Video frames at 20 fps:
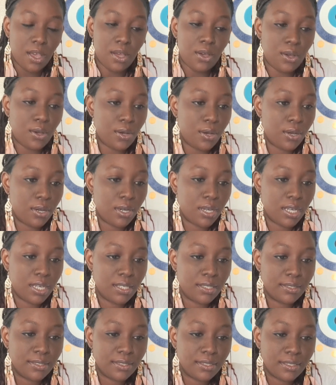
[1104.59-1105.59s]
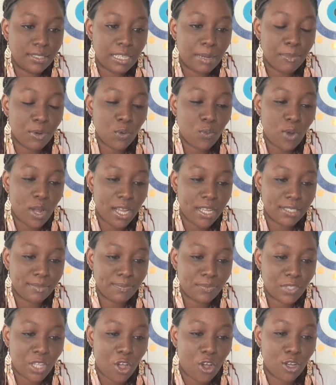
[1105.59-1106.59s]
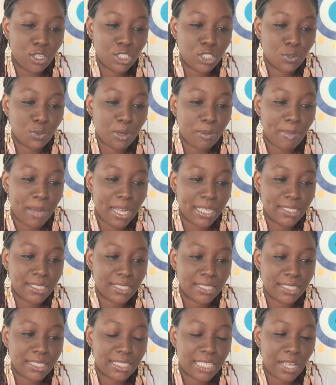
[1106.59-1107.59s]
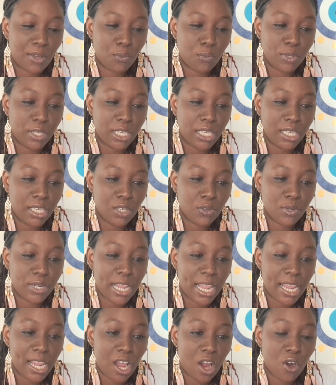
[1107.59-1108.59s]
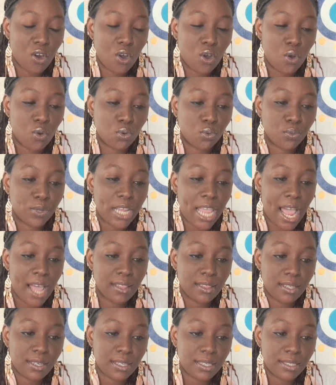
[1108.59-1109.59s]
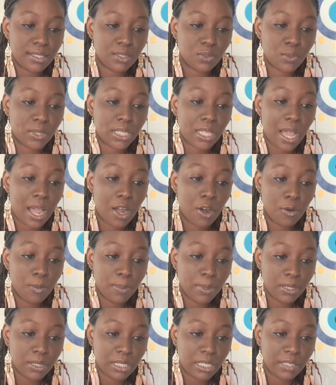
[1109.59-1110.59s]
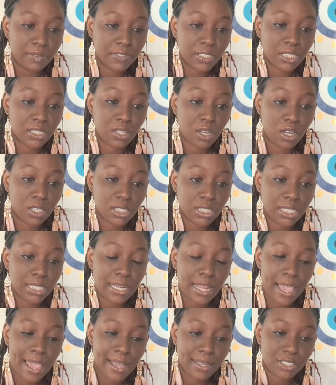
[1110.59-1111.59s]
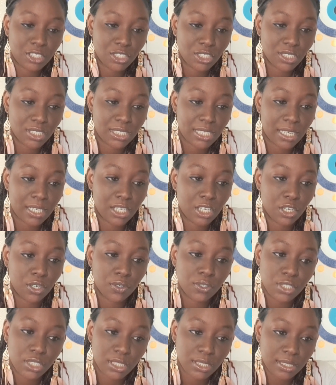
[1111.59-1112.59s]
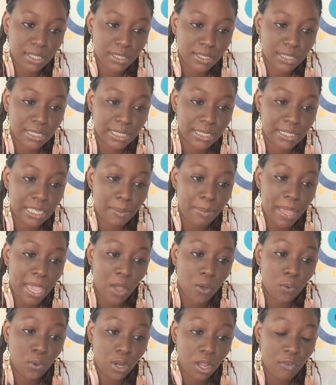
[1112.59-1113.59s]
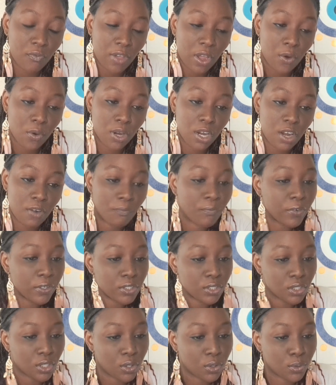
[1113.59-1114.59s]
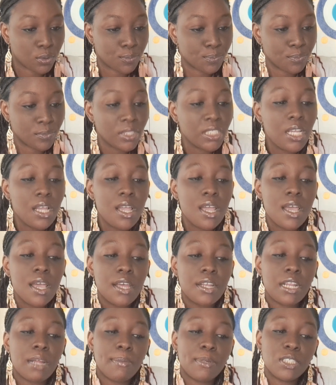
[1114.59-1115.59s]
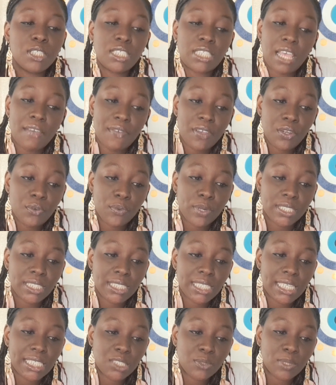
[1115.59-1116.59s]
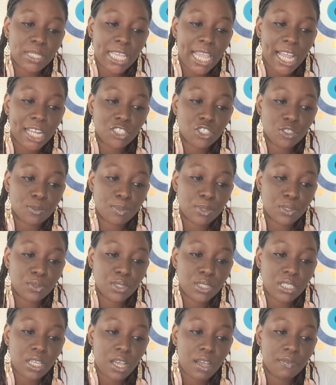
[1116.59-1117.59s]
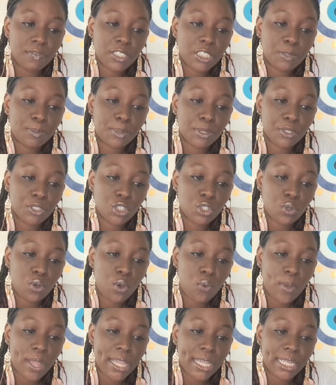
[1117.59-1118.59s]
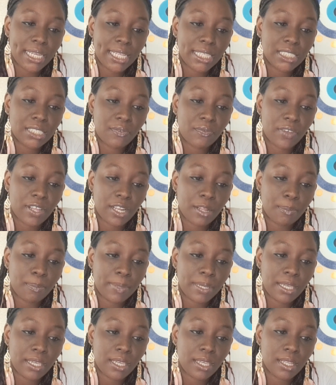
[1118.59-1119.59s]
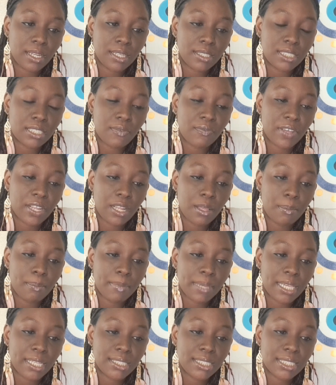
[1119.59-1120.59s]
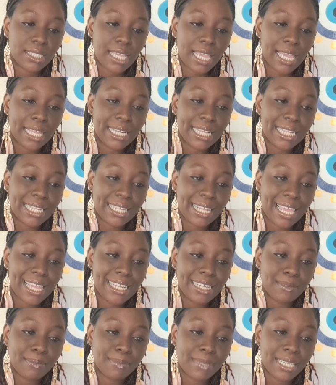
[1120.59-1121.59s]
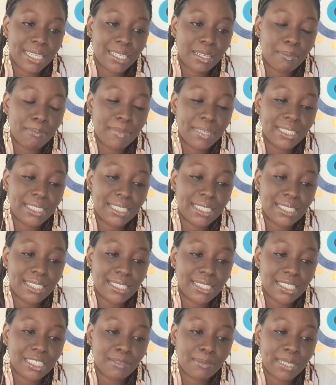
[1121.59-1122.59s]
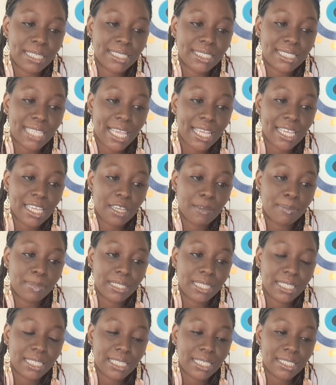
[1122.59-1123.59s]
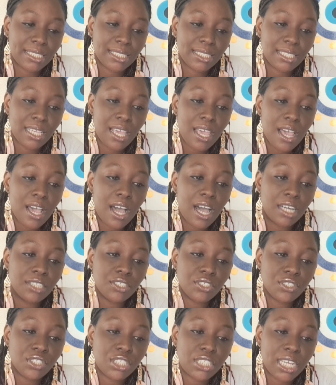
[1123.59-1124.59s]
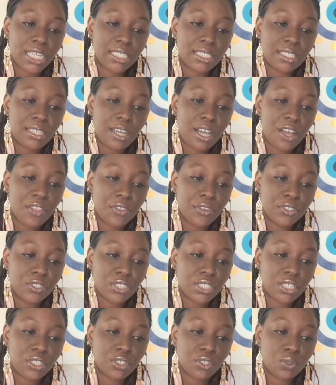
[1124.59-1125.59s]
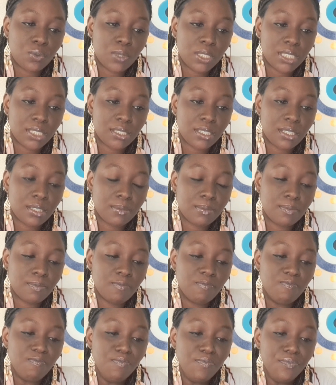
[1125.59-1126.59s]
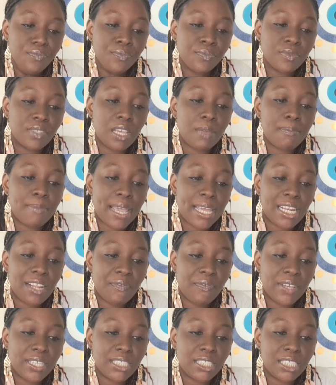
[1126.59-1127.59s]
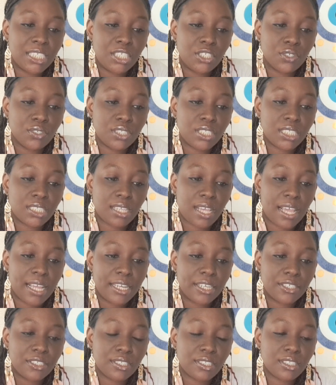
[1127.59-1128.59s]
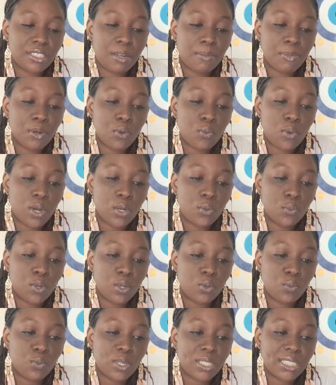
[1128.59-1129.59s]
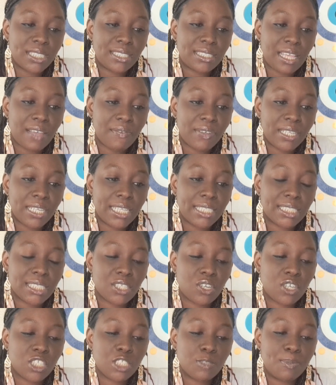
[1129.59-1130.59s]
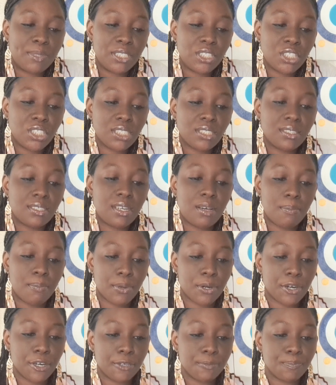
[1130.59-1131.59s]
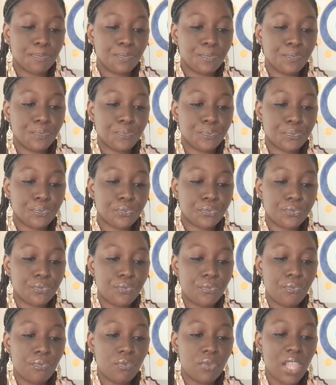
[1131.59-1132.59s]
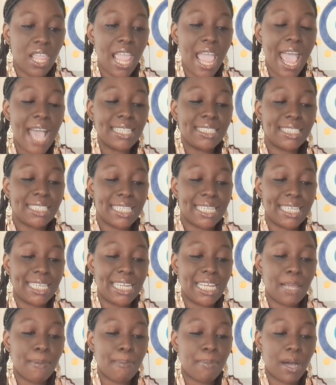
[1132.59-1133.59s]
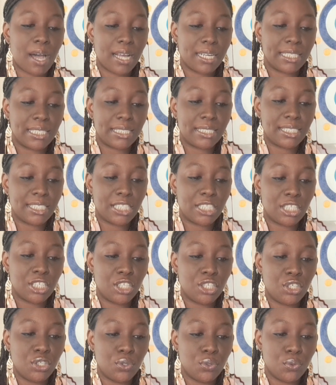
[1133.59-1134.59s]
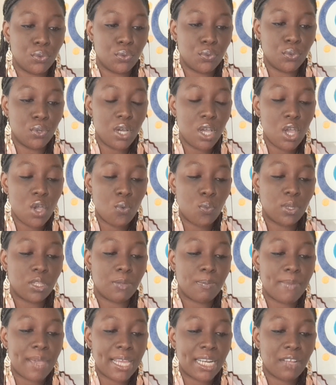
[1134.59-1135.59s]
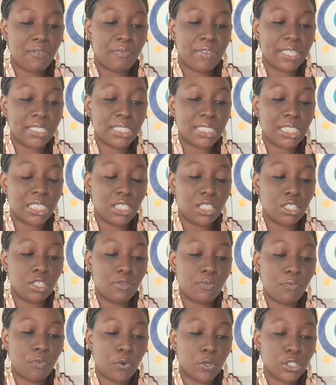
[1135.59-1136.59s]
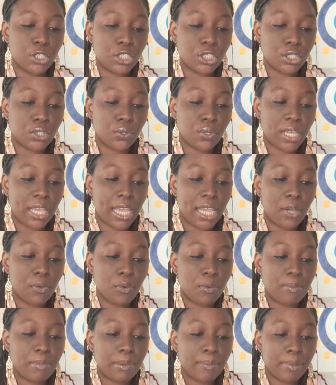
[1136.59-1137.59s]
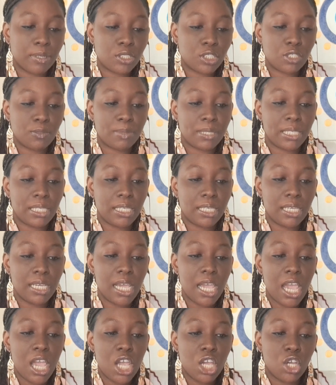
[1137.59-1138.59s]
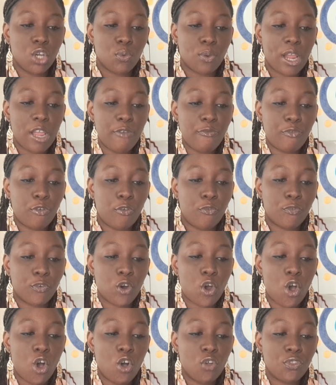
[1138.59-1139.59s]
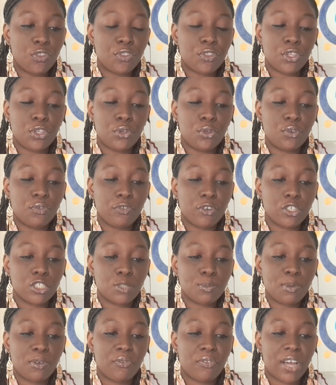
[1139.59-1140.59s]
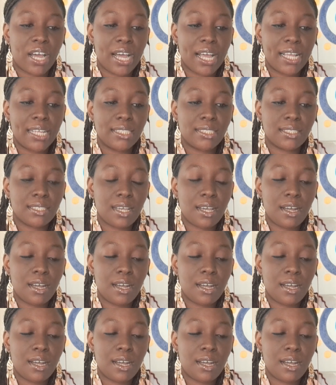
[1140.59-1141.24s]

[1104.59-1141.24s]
Whew. Number one also reminds us that we create our own realities with our beliefs, thoughts, and actions and encourages us to step out of our comfort zone. Number seven resonates with the attributes of spiritual awakening, developing, development, and enlightenment, mysticism and psychic abilities, understanding others' inner wisdom, and manifesting your desires. Number 1117 is an auspicious number as it embodies the new with manifesting good fortune, okay? Remember to be grateful for all that the universe provides.